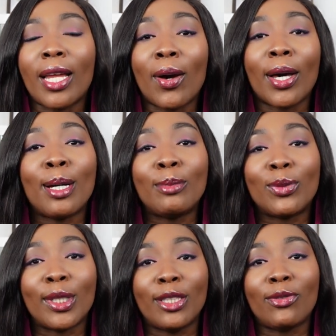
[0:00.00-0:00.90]
now come
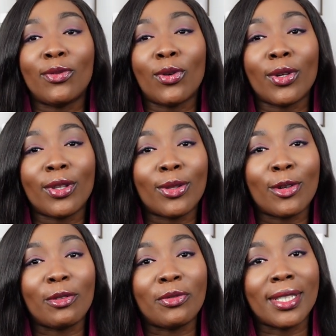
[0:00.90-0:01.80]
24th
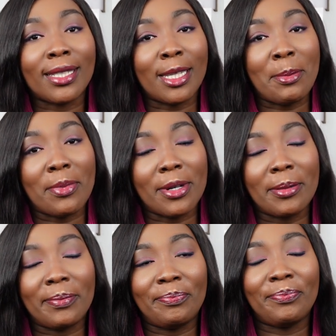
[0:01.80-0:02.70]
of December.